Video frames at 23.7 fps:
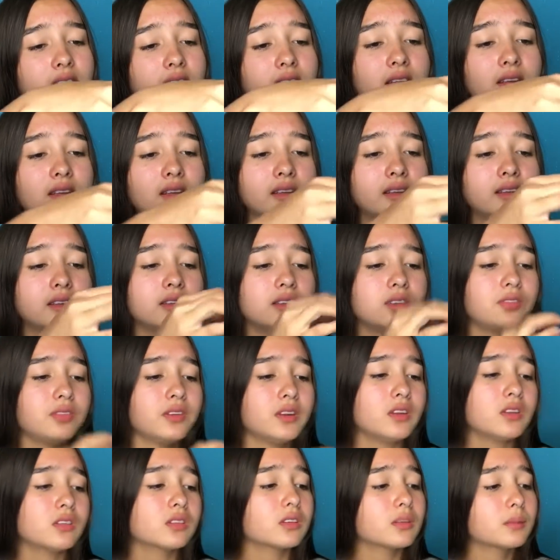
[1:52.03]
And this
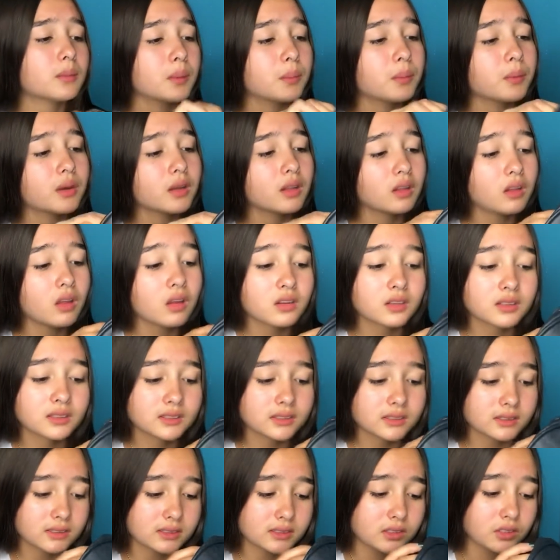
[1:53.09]
video is gonna be pretty long
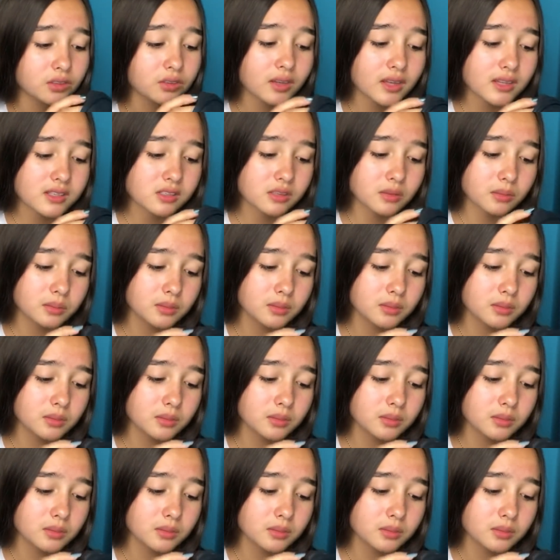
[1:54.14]
because you guys are